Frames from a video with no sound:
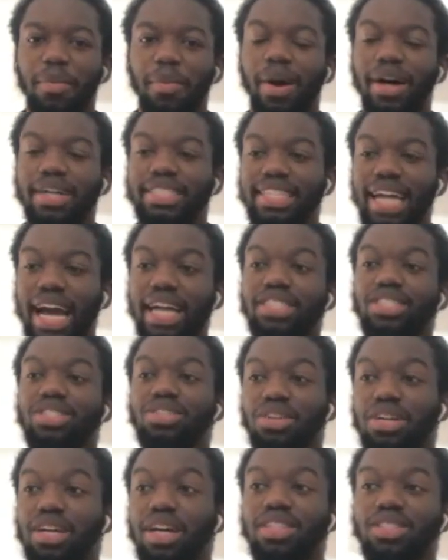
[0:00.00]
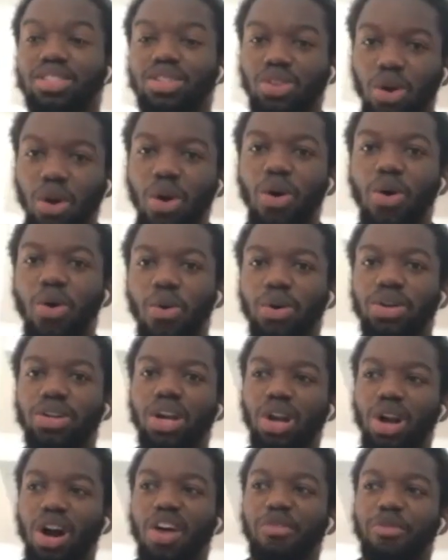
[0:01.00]
But that took a toll on a
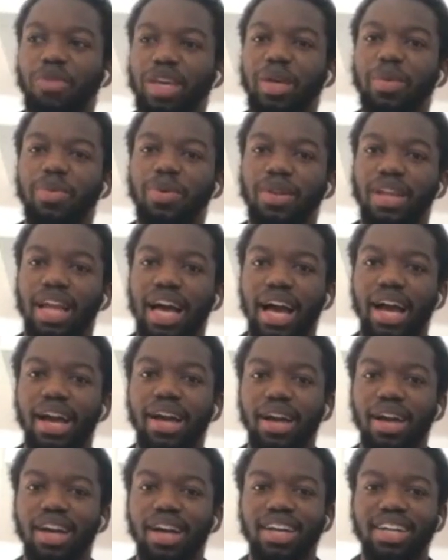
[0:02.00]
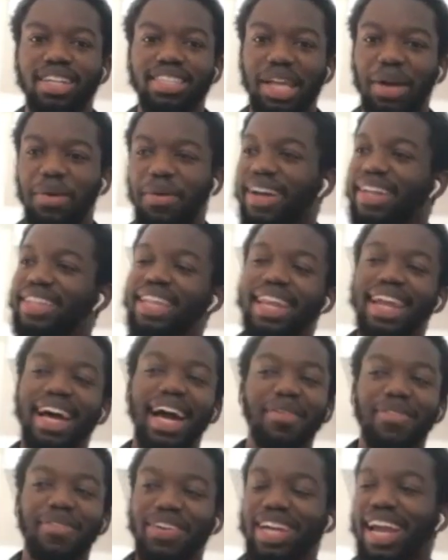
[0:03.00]
lot of people. Like they were in the
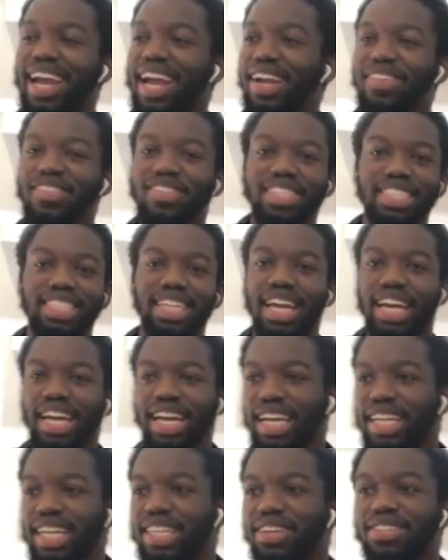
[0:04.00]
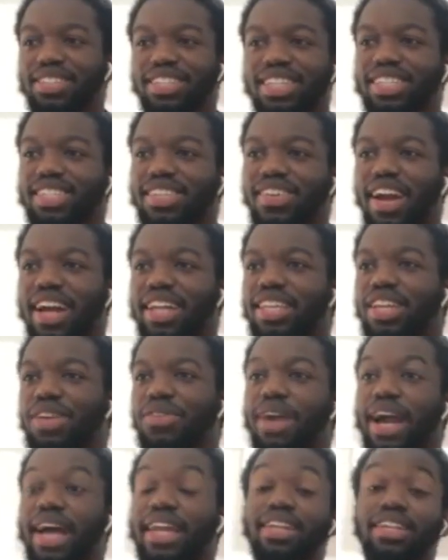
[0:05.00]
library every day. They were just going to the
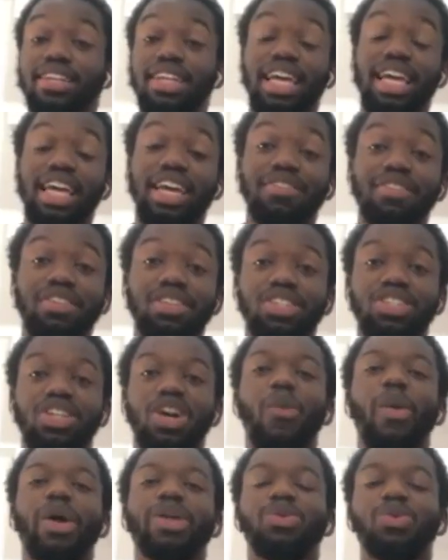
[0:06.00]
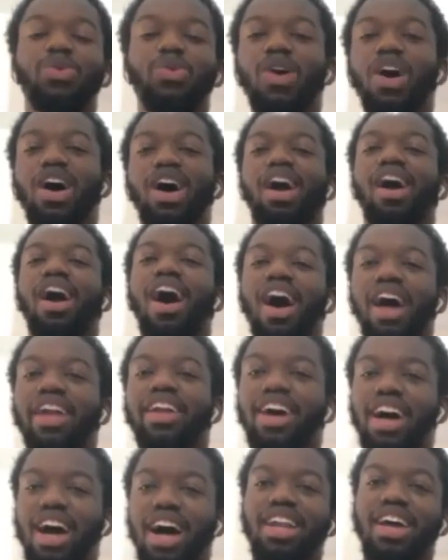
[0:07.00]
way. And even when you work hard,
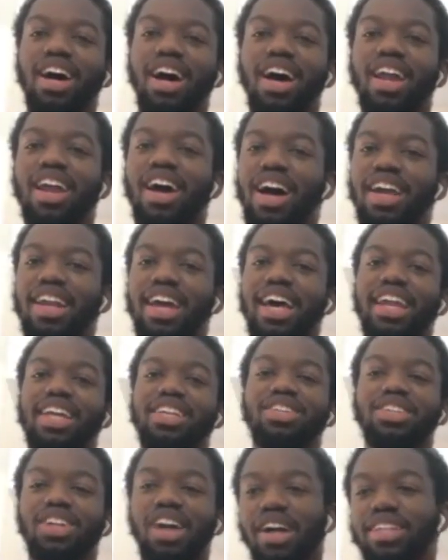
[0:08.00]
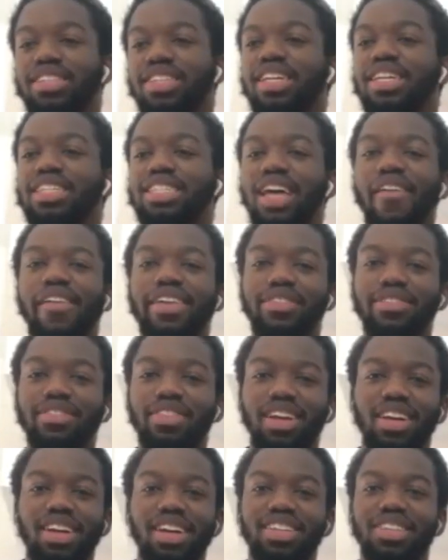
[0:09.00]
and then you go into the exam and you
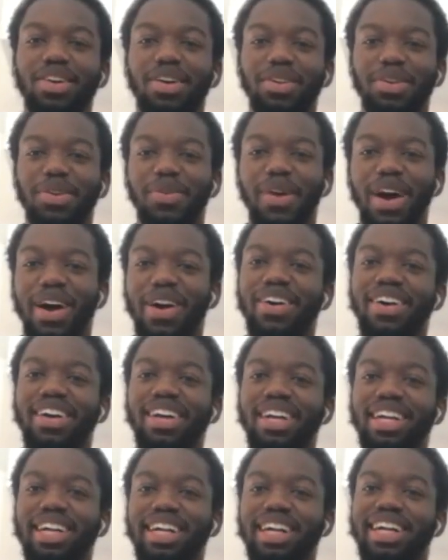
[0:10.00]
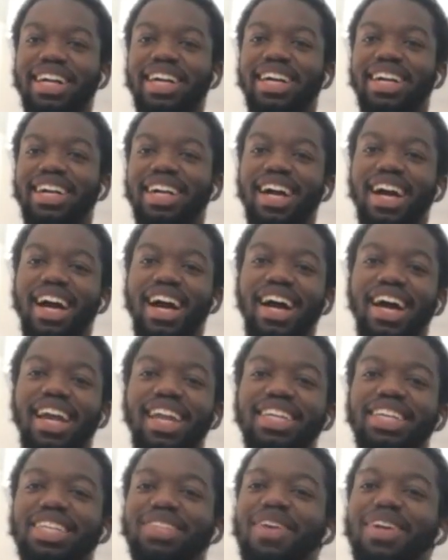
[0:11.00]
don't do well, and
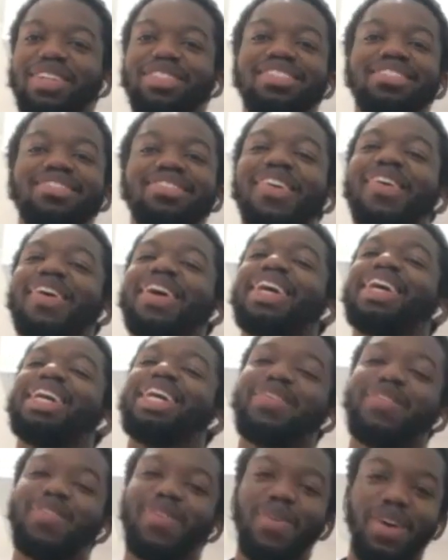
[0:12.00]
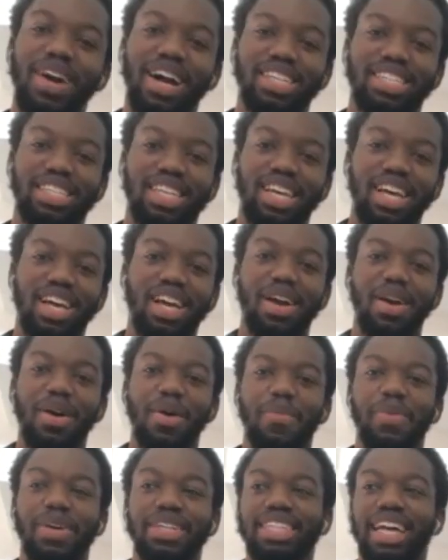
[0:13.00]
it just makes you feel even worse.
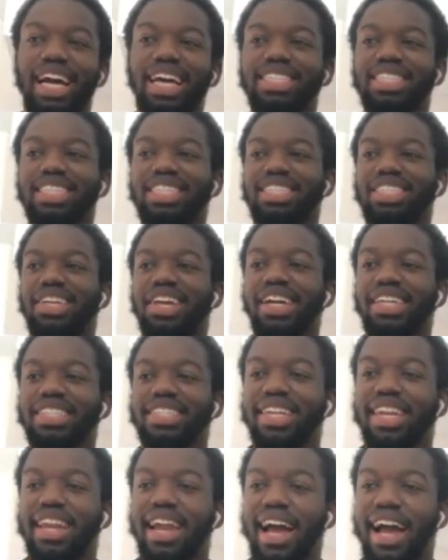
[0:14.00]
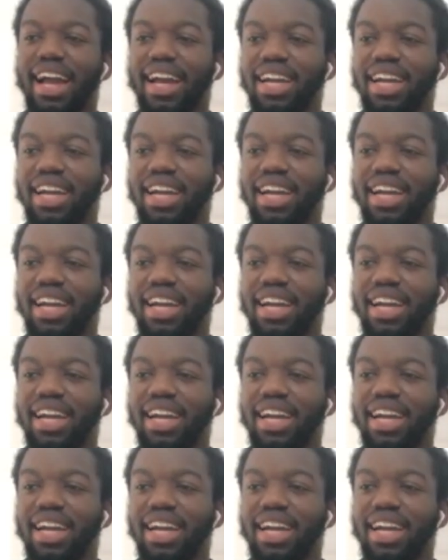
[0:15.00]
But in that situation, like